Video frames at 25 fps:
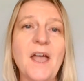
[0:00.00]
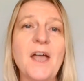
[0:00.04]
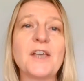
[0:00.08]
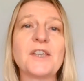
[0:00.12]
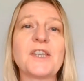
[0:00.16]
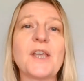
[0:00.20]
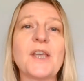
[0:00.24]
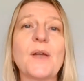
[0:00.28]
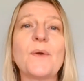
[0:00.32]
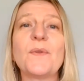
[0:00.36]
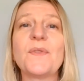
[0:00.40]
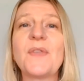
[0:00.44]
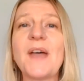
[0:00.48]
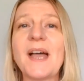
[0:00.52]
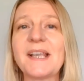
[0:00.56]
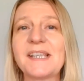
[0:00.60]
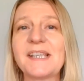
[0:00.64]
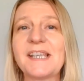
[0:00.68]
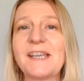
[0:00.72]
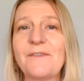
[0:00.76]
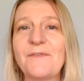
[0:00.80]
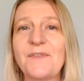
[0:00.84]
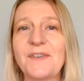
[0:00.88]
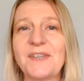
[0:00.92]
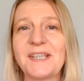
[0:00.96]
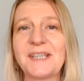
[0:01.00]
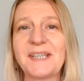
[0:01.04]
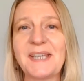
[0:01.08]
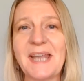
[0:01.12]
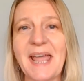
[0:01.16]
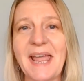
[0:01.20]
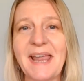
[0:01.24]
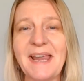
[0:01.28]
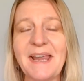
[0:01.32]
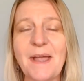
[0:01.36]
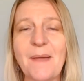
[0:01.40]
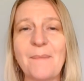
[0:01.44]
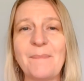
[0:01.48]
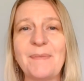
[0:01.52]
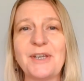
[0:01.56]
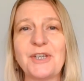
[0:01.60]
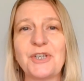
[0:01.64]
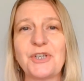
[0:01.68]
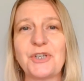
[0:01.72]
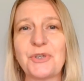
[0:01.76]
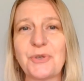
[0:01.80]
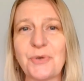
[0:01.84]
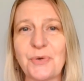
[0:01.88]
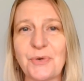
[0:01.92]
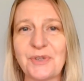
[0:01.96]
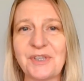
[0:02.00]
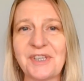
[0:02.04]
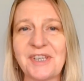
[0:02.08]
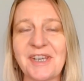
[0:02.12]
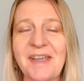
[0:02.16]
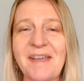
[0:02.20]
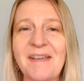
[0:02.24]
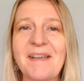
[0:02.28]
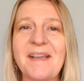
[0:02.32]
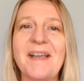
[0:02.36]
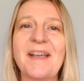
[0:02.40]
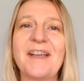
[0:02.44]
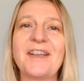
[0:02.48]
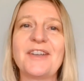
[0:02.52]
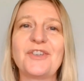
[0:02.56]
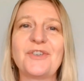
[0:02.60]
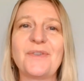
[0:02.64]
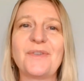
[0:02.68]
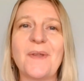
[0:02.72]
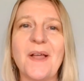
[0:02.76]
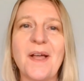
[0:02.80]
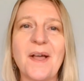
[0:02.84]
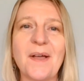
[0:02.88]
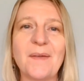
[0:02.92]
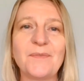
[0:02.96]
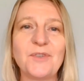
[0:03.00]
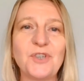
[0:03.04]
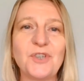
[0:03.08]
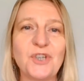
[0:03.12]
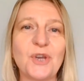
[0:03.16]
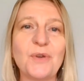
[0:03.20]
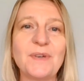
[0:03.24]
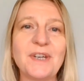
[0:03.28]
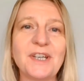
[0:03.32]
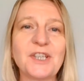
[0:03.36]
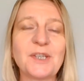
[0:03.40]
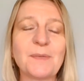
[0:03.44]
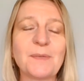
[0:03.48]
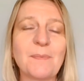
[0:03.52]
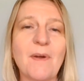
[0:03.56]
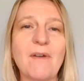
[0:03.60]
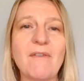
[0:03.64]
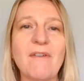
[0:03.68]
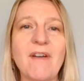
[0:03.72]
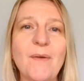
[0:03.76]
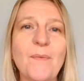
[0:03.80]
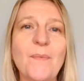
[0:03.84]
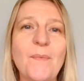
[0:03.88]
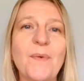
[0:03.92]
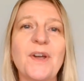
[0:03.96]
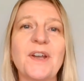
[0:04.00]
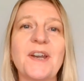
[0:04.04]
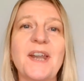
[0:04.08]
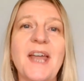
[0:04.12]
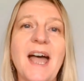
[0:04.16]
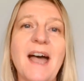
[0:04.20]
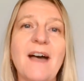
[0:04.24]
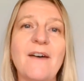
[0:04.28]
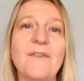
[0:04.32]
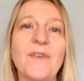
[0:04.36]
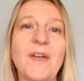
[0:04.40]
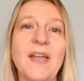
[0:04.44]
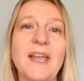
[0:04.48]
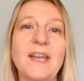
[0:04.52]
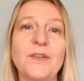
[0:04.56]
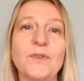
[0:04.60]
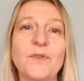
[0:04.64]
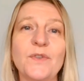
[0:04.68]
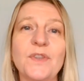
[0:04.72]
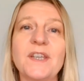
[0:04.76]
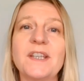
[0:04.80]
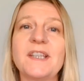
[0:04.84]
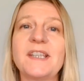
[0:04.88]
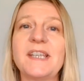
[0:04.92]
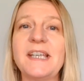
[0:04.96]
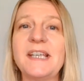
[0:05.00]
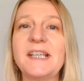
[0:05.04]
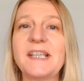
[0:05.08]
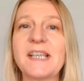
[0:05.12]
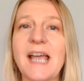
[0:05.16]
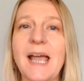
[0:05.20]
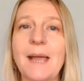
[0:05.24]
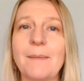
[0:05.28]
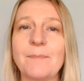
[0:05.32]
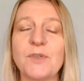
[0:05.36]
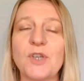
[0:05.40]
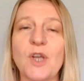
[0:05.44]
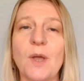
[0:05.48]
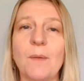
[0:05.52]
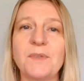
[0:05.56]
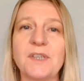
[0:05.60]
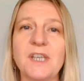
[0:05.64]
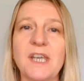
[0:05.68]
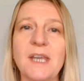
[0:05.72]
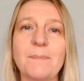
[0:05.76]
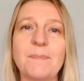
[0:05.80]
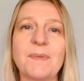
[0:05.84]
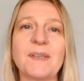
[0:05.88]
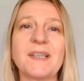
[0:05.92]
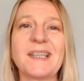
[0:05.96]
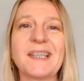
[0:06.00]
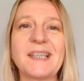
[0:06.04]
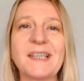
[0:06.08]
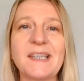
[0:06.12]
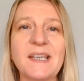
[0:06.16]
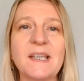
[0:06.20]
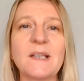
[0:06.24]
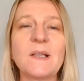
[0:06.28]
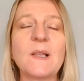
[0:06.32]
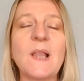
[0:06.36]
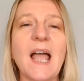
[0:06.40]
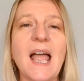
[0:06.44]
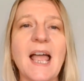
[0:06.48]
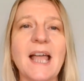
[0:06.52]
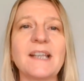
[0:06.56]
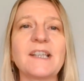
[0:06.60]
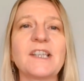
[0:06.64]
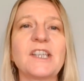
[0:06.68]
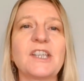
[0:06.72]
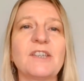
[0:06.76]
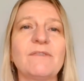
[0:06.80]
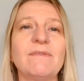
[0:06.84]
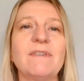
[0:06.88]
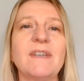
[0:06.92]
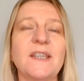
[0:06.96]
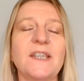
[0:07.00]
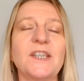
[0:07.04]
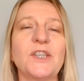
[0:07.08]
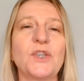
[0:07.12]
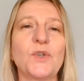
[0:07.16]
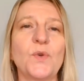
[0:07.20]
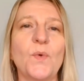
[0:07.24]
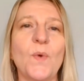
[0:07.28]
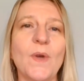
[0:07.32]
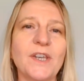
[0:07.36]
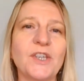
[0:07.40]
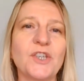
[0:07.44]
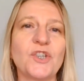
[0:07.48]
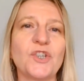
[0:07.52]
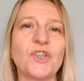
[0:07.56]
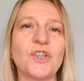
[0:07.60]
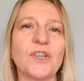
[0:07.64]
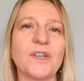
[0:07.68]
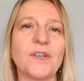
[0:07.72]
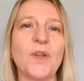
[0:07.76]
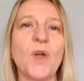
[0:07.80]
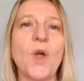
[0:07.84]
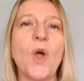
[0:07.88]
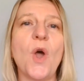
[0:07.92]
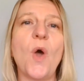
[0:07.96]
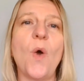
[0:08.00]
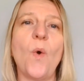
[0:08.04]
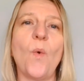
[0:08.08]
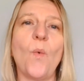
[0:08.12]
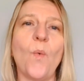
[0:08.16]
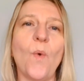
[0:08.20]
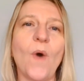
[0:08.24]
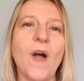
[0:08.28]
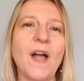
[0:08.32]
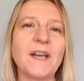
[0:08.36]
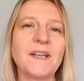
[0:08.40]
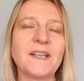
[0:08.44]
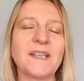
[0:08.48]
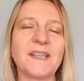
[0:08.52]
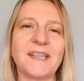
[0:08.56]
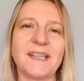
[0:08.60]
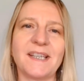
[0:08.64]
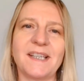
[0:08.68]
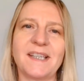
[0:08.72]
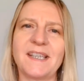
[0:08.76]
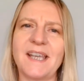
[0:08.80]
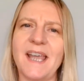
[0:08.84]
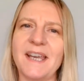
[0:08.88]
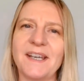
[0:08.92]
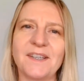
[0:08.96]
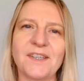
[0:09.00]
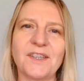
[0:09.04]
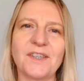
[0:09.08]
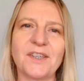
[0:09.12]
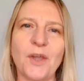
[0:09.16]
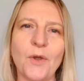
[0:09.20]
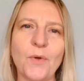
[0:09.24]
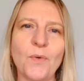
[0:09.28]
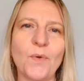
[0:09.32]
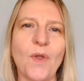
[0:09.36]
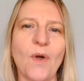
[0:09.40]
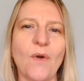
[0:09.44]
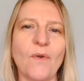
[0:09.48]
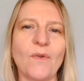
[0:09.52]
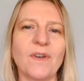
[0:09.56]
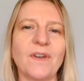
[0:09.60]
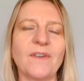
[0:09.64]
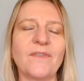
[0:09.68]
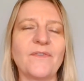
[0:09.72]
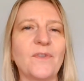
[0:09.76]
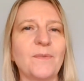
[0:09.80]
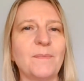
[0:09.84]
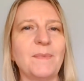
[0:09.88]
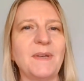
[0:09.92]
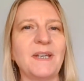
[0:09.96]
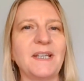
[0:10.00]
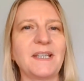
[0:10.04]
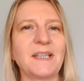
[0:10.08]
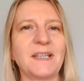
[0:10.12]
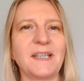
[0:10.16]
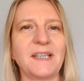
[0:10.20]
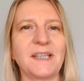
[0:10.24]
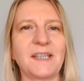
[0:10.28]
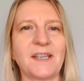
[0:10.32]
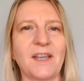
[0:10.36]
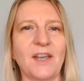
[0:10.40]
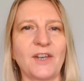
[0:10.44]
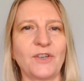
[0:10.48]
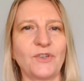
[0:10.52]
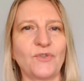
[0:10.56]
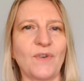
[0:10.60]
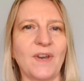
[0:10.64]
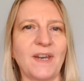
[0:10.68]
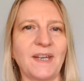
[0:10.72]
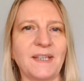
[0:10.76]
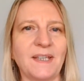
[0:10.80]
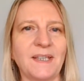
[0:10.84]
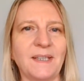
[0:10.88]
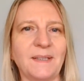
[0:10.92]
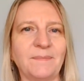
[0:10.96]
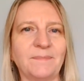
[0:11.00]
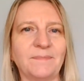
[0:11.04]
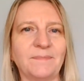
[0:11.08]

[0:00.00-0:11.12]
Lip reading: So that's it for today, a bit shorter. Tune in tomorrow. We're going to have another Tea Time Top Tip, still answering this question, why does it take so long for me to design training?